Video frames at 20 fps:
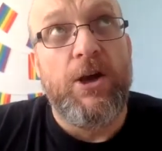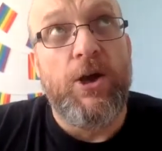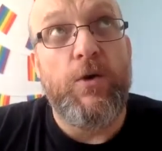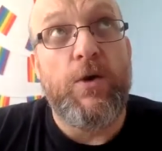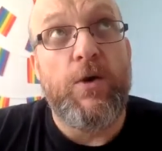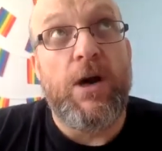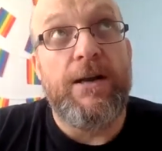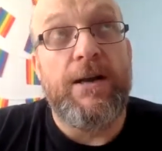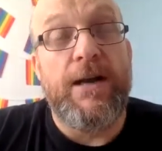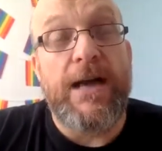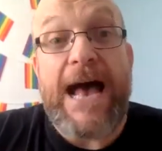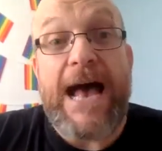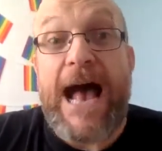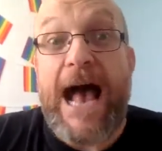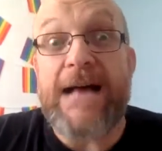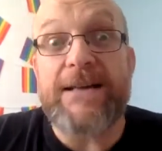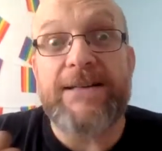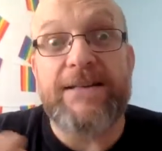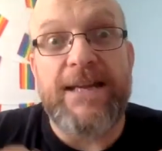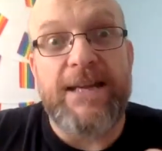kind of
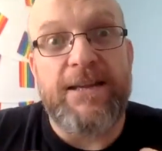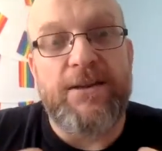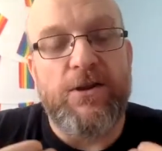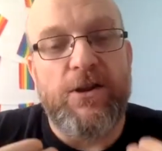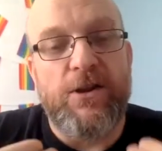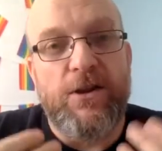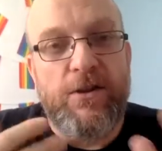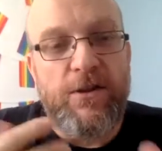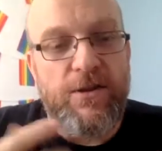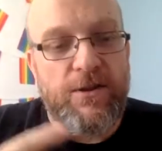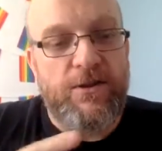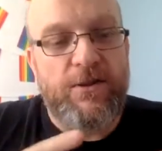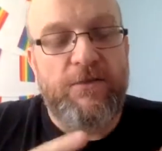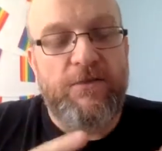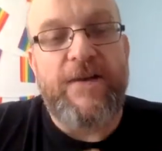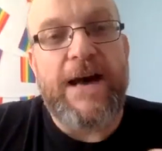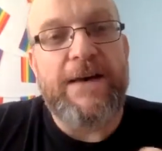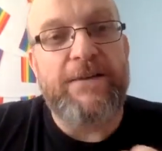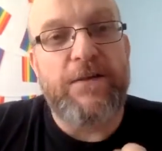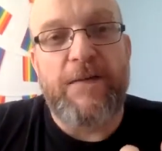actually, the
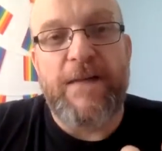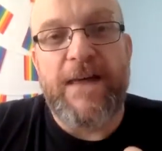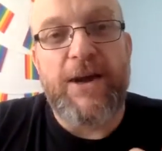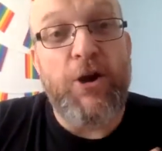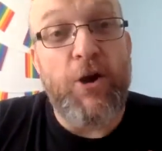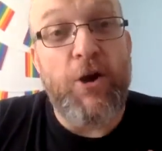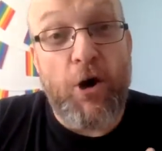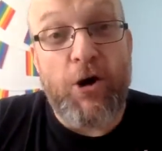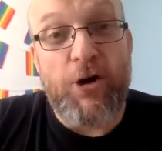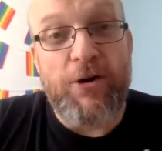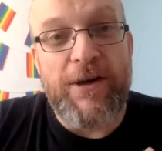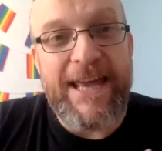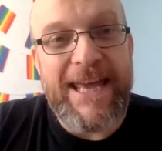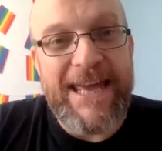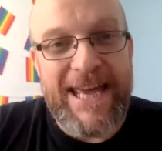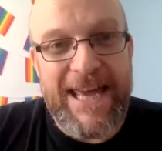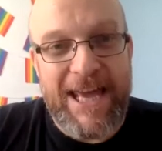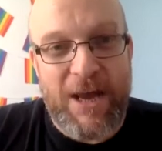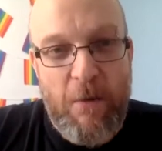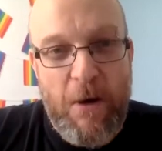fact that they're not
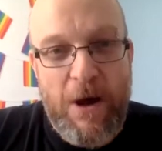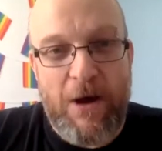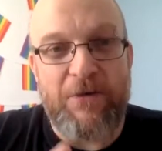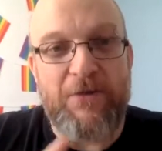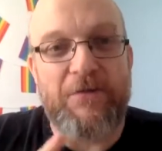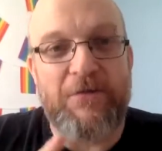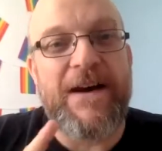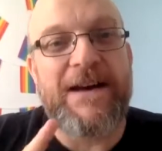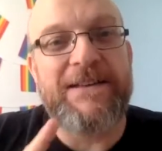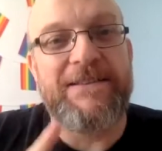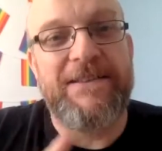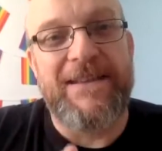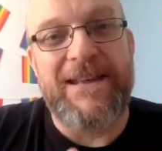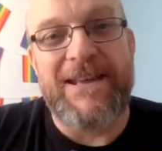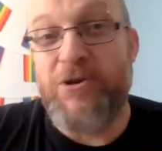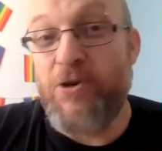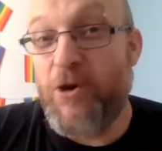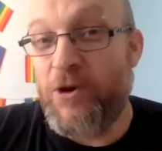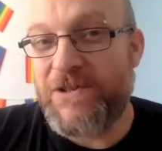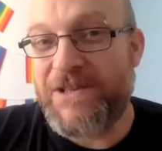eating well, the fact that they're
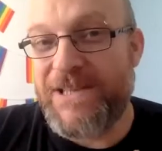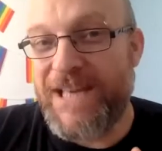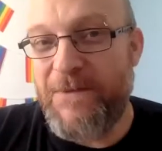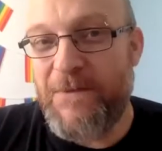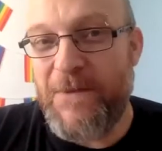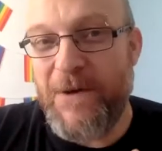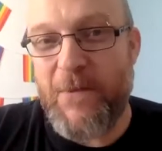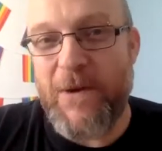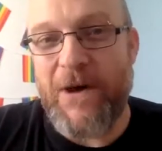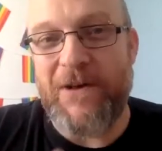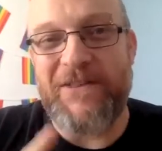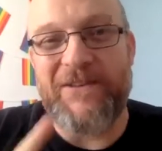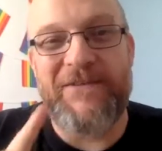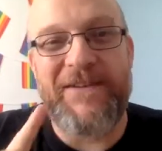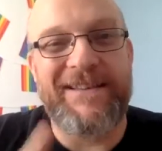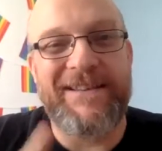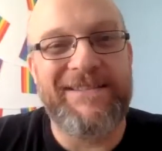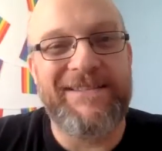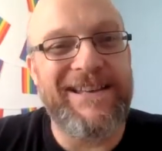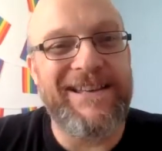not sleeping well, the
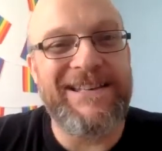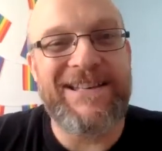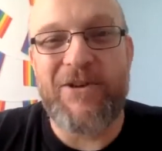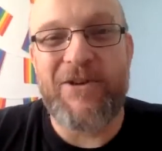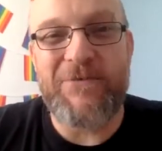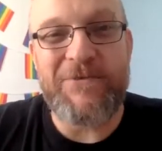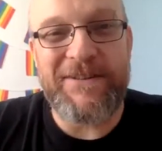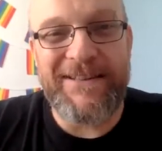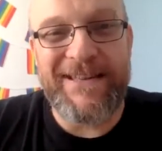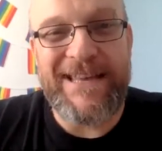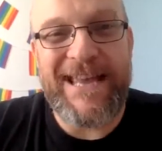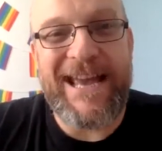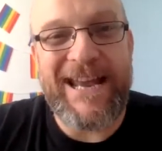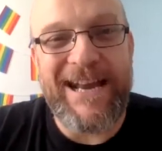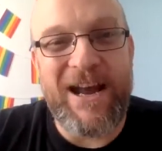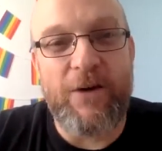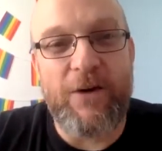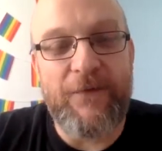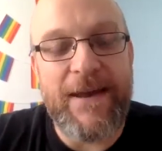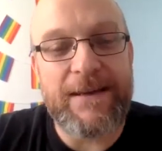fact that they don't get
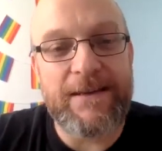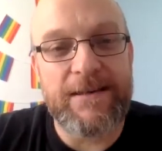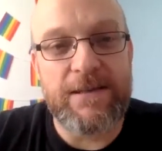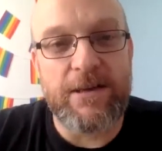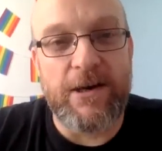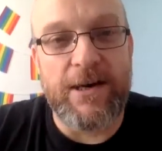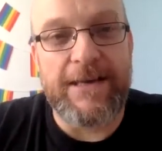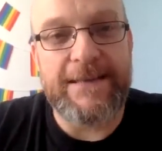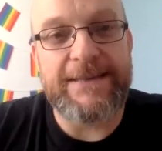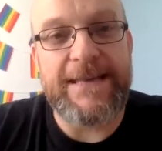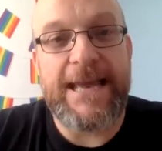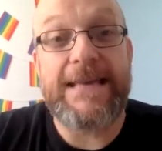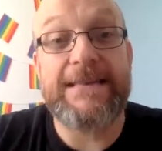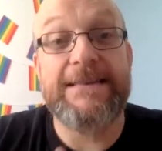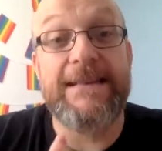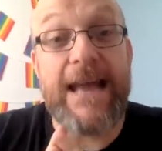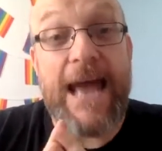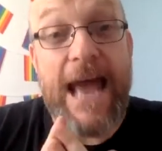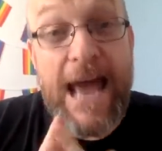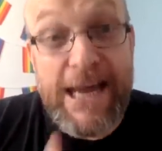enough exercise is
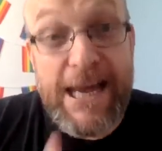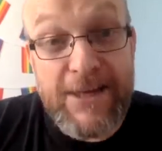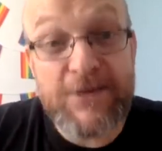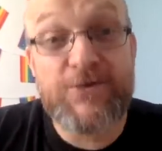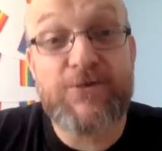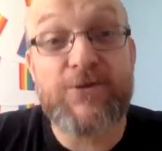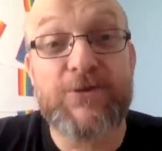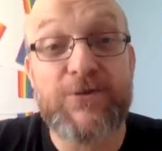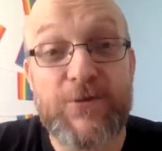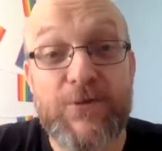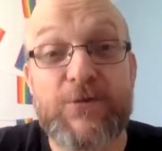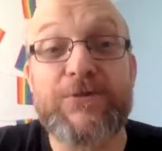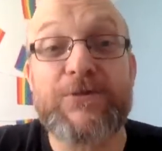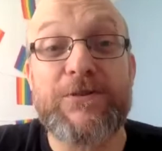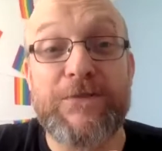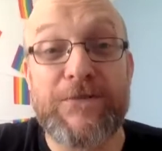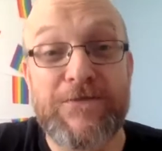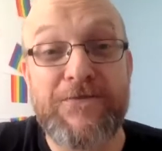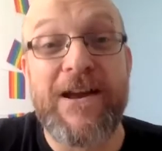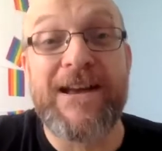an extra source
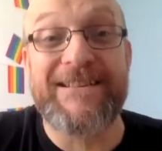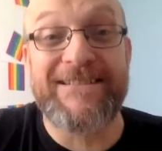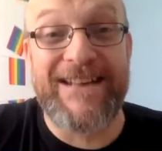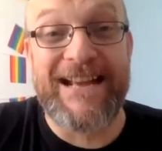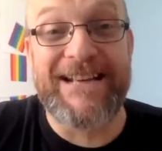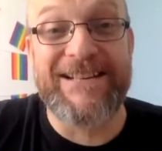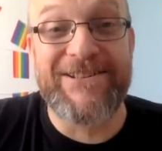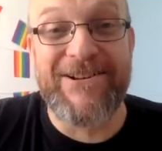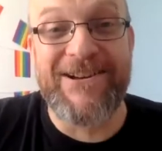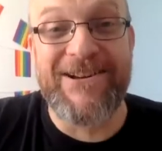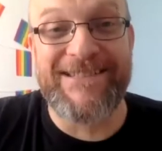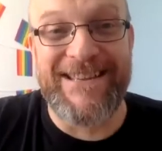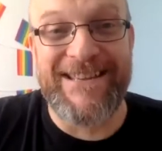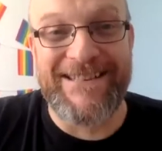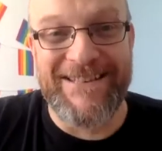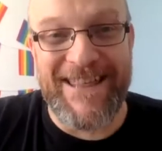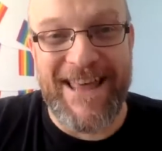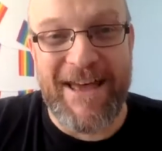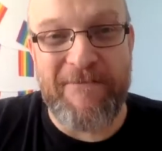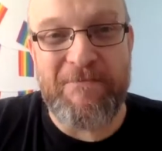of stress and anxiety
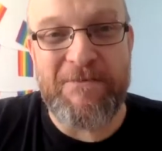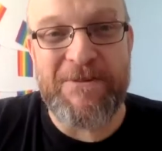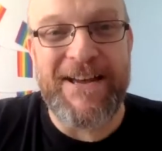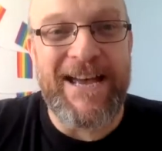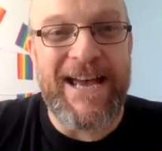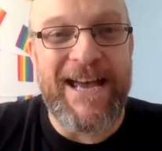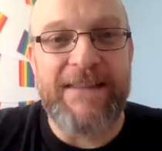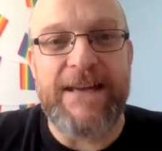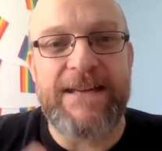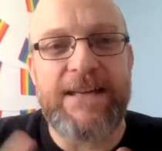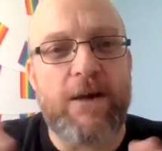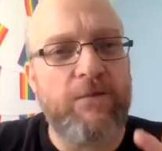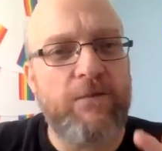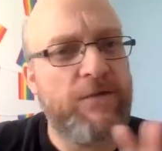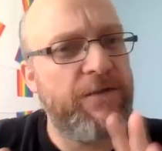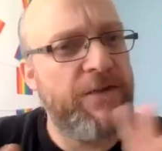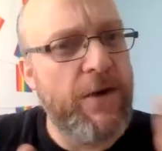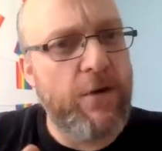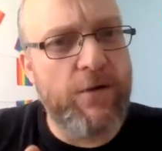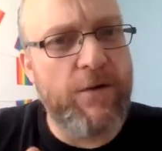to them. They don't
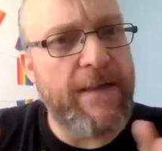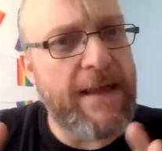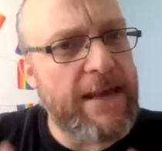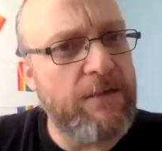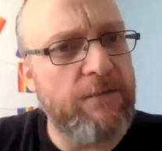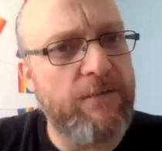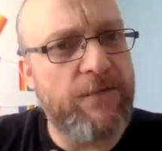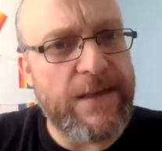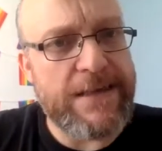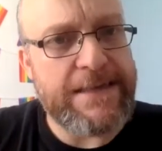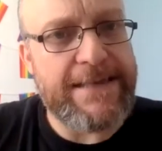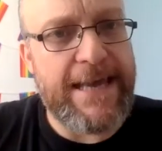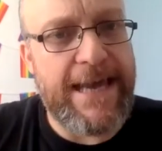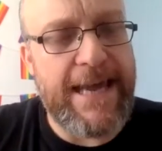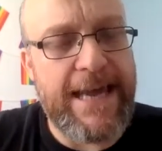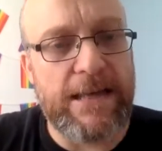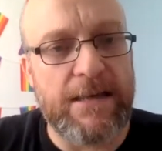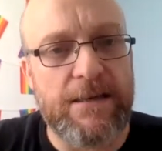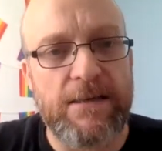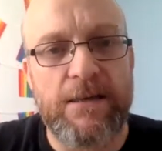feel that they can fit it
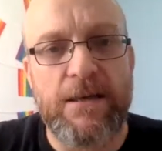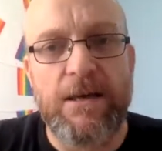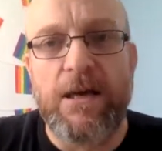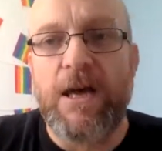in.